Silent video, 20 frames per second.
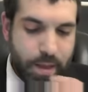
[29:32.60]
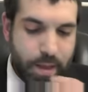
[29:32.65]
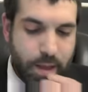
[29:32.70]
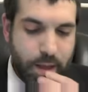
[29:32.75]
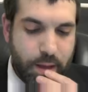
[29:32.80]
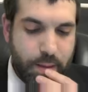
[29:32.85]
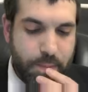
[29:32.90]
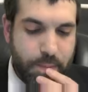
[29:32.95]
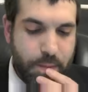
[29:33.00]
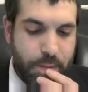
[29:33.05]

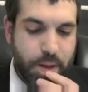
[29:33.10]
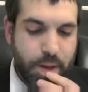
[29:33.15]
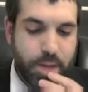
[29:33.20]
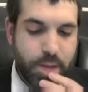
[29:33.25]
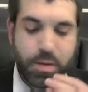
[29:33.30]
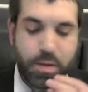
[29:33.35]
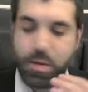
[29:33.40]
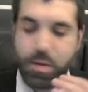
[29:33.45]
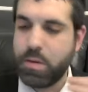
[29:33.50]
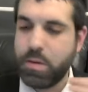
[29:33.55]
um, and
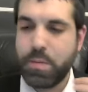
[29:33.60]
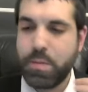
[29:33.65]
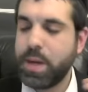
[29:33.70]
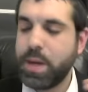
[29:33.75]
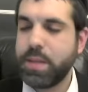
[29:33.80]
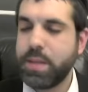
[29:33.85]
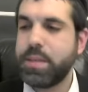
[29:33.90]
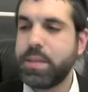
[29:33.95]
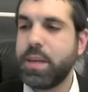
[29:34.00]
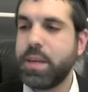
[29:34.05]
so the
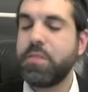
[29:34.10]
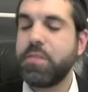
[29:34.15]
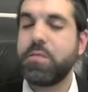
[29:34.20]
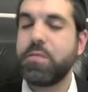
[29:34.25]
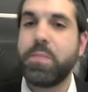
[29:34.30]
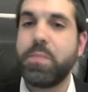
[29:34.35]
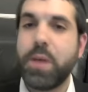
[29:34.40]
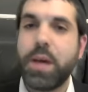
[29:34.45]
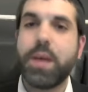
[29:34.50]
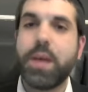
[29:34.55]
Ramban says,
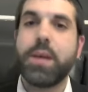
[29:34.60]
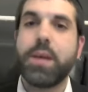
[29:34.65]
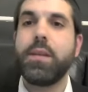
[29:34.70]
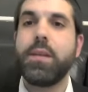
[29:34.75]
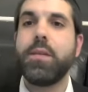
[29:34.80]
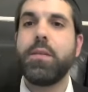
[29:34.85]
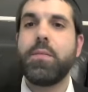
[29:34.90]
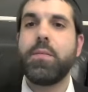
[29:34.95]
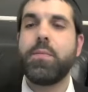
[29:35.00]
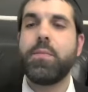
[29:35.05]
but
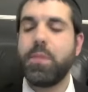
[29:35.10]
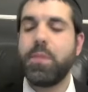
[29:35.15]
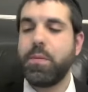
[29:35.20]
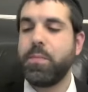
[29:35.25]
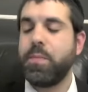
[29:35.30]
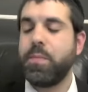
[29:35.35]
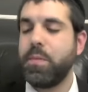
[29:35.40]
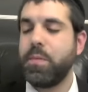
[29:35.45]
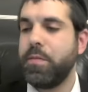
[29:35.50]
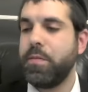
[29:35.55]
the,
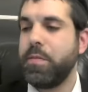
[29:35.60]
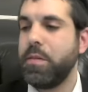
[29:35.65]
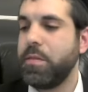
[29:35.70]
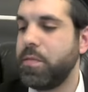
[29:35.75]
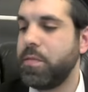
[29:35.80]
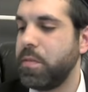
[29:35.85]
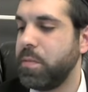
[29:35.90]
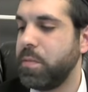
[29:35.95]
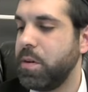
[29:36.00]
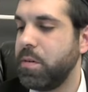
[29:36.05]
the
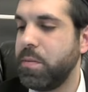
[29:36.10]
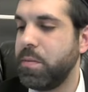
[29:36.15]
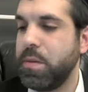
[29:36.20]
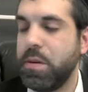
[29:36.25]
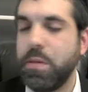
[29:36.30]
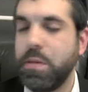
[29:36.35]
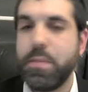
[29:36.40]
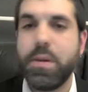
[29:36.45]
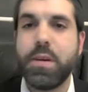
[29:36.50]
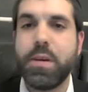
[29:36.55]
verse from
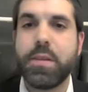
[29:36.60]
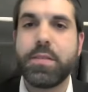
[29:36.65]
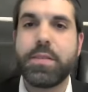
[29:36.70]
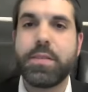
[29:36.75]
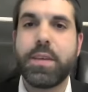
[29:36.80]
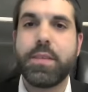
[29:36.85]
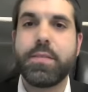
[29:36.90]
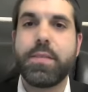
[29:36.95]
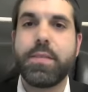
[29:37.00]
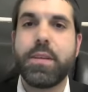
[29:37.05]
Yirmiyah
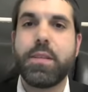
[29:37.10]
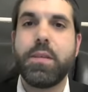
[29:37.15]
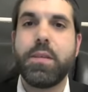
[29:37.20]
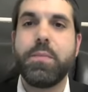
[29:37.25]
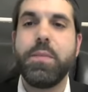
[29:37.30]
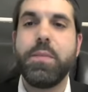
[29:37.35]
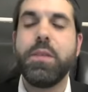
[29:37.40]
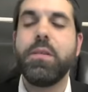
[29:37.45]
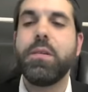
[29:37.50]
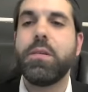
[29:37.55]
says that the
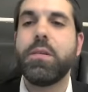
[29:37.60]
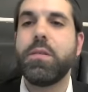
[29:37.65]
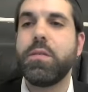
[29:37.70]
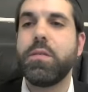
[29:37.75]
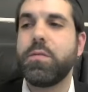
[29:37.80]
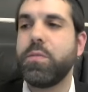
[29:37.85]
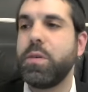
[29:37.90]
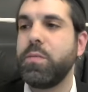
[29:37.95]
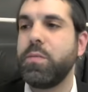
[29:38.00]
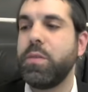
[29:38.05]

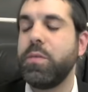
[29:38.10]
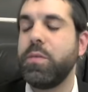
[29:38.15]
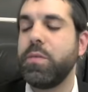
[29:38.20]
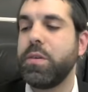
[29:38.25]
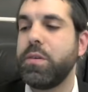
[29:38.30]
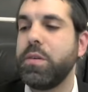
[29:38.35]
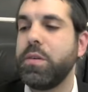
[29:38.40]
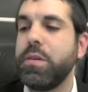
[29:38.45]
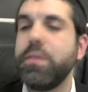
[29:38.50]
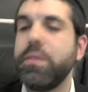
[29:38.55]
miracles when we
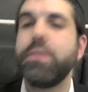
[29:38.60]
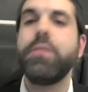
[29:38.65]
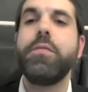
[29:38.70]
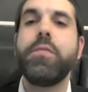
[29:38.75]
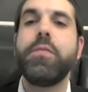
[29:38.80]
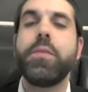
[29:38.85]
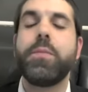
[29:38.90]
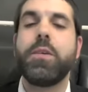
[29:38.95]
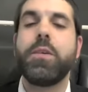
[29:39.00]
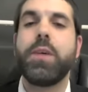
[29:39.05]
return
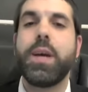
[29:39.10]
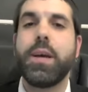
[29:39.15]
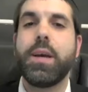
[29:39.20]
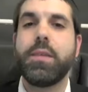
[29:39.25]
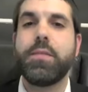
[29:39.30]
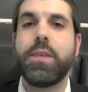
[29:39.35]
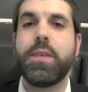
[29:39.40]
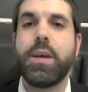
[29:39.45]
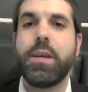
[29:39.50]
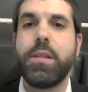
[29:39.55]
from our
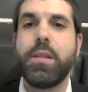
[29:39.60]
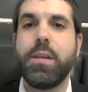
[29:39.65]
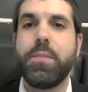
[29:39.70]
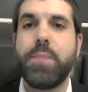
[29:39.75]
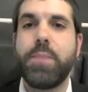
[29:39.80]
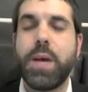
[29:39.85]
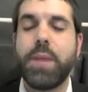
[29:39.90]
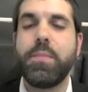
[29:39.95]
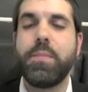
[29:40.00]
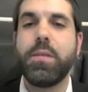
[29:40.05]
exile in
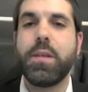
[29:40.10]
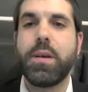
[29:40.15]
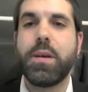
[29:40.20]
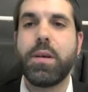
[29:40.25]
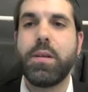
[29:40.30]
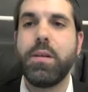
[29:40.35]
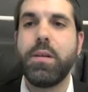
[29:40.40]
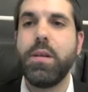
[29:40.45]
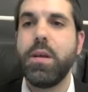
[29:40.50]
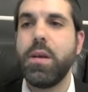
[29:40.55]

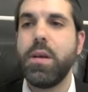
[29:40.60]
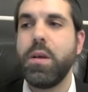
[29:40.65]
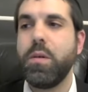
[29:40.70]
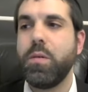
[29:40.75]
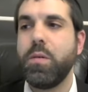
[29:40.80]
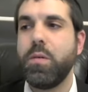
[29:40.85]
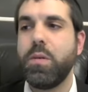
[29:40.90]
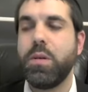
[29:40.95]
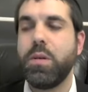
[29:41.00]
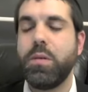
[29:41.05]
Babylon
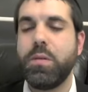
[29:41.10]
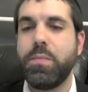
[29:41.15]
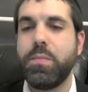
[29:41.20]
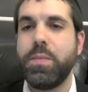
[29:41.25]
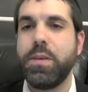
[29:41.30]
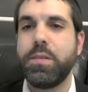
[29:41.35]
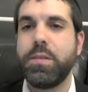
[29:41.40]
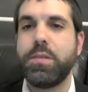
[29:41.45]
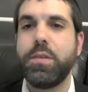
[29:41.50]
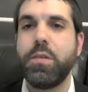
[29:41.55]
will
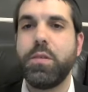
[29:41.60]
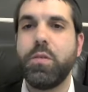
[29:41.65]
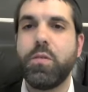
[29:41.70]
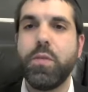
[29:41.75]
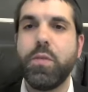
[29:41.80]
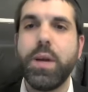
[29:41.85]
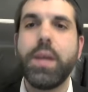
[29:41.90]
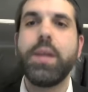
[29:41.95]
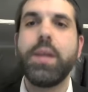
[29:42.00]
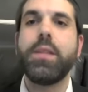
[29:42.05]
be so
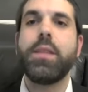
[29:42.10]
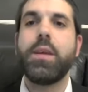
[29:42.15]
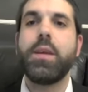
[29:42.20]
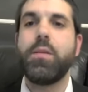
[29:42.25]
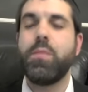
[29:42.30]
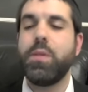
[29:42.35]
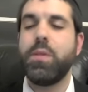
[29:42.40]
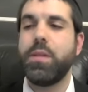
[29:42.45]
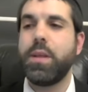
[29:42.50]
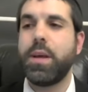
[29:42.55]
great
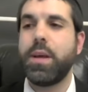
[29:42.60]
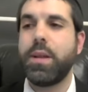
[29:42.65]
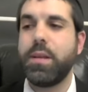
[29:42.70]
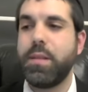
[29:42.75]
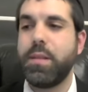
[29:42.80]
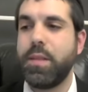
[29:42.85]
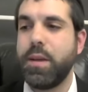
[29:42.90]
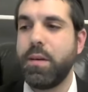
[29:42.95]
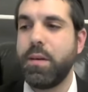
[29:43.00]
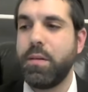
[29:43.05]
that,
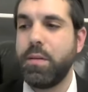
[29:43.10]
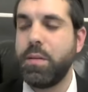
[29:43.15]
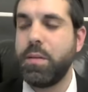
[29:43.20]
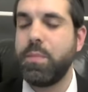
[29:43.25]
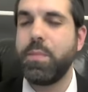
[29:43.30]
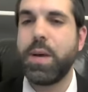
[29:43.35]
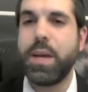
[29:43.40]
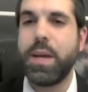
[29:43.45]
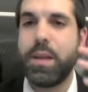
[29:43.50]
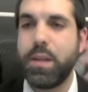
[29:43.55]
that they
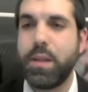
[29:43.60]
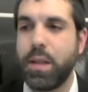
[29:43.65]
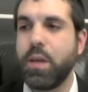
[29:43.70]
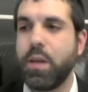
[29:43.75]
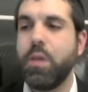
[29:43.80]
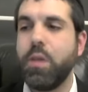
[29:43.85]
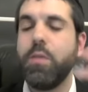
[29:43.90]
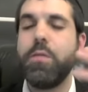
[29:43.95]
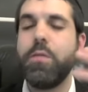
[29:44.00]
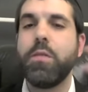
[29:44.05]
might like
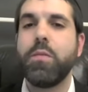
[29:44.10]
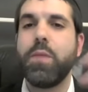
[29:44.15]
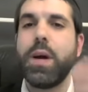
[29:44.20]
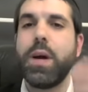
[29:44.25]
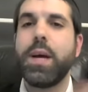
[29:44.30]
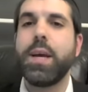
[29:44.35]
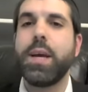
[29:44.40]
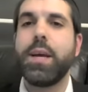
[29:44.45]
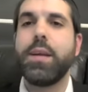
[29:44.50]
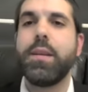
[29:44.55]

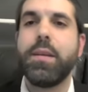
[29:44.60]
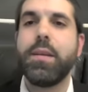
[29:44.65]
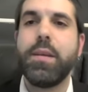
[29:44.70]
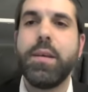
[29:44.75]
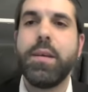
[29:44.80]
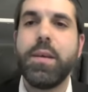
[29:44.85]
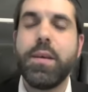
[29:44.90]
override